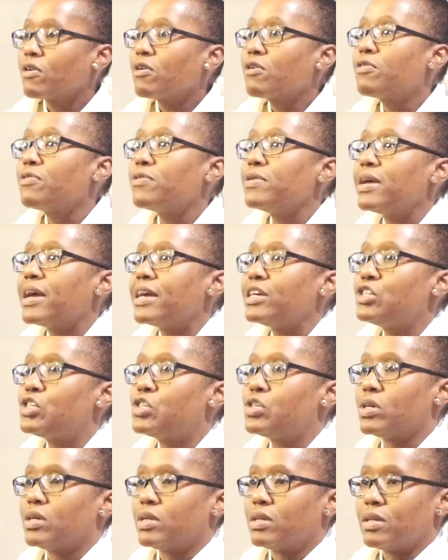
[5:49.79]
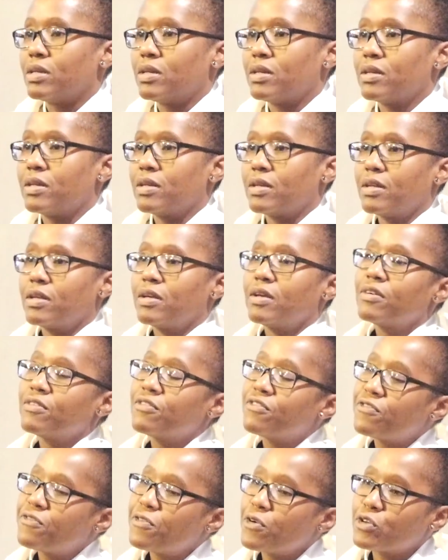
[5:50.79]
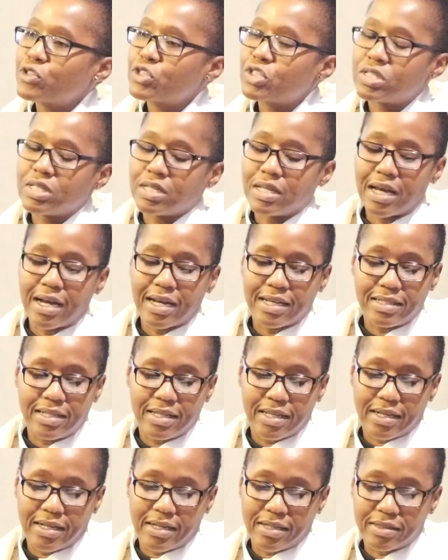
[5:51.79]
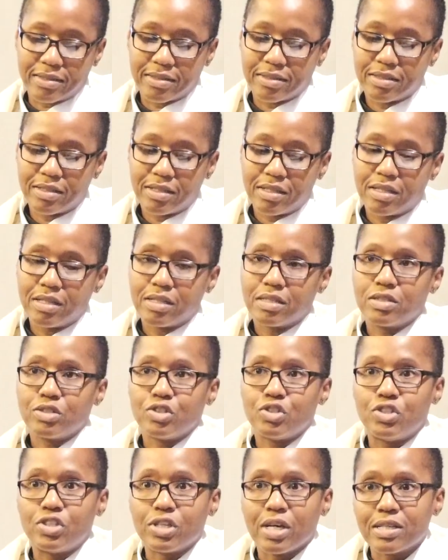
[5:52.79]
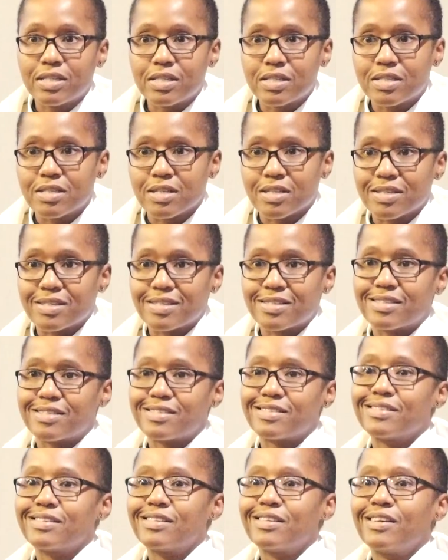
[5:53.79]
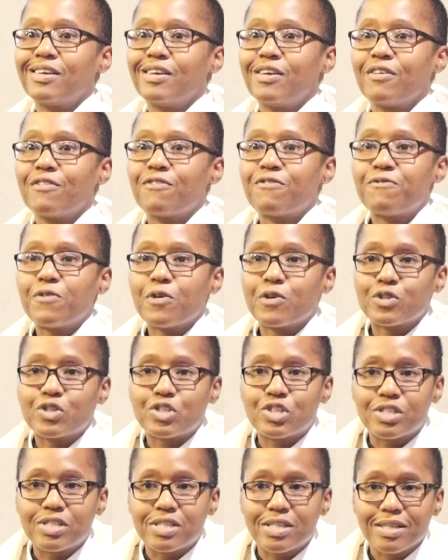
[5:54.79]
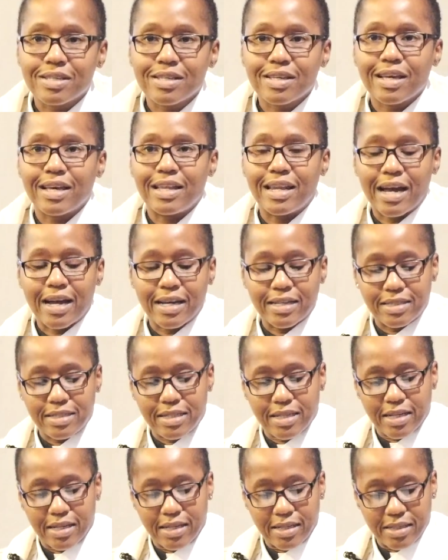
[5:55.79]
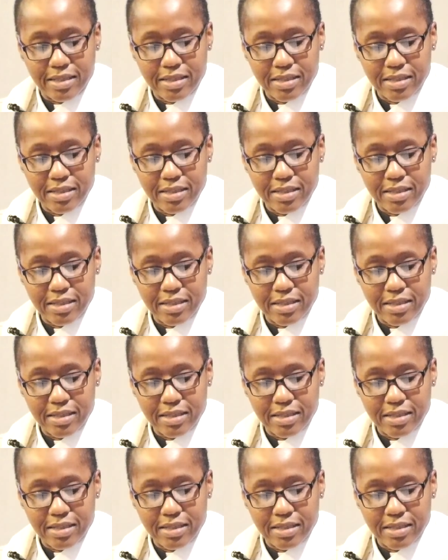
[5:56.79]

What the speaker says: Creation, first an idea. Justice, first an idea.